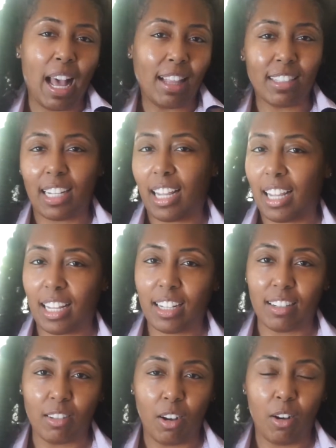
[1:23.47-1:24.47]

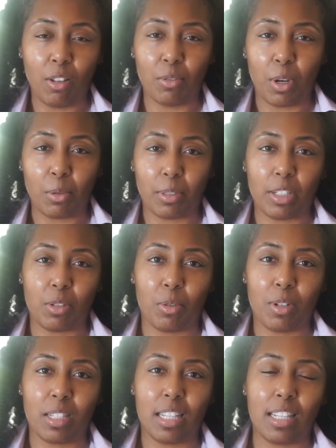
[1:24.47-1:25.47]
allocate all of our
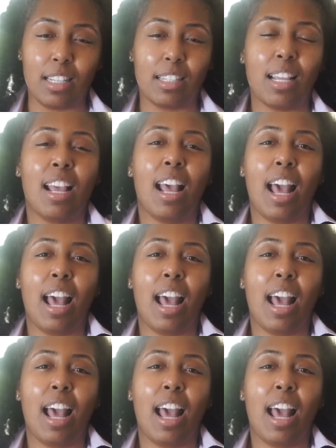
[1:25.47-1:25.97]
resources,